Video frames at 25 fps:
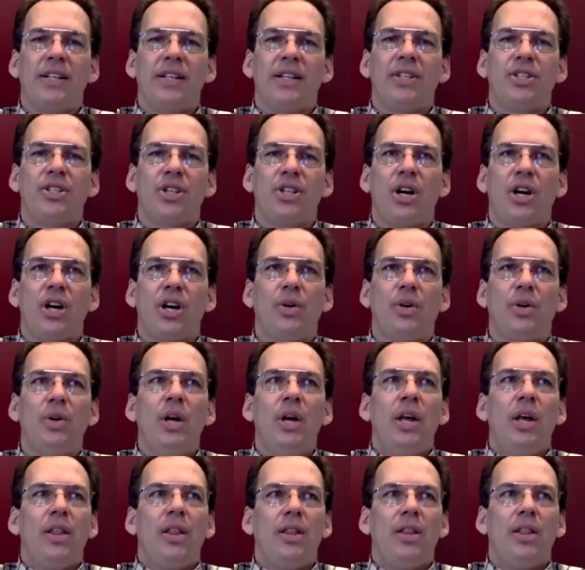And so
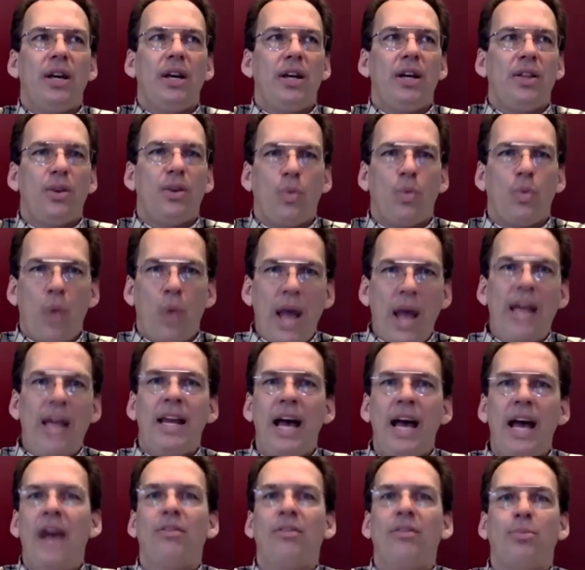the way
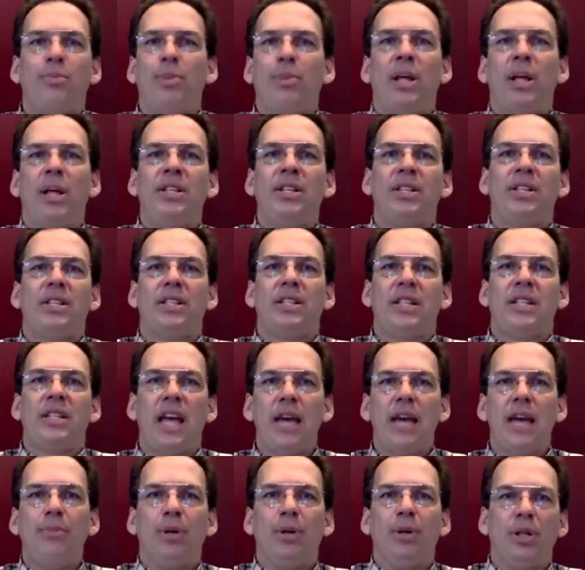to have a place at the
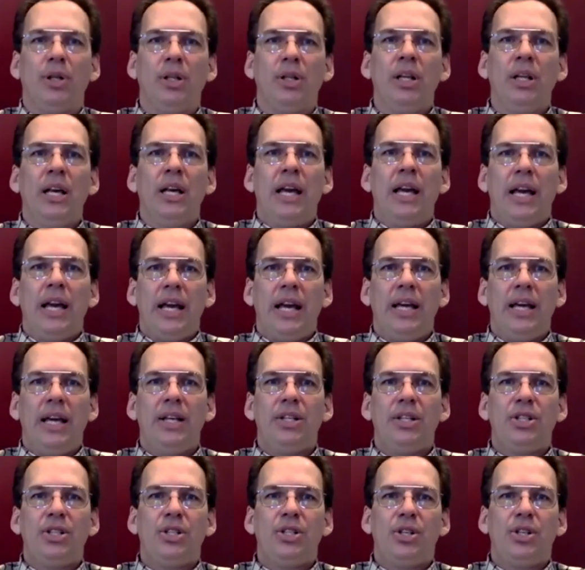table
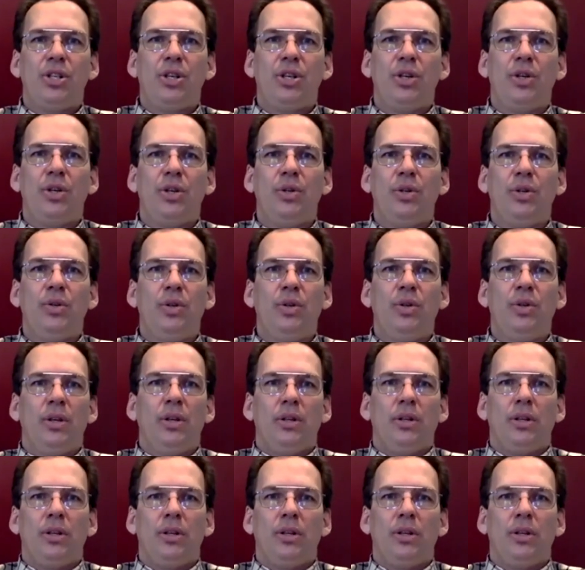is to,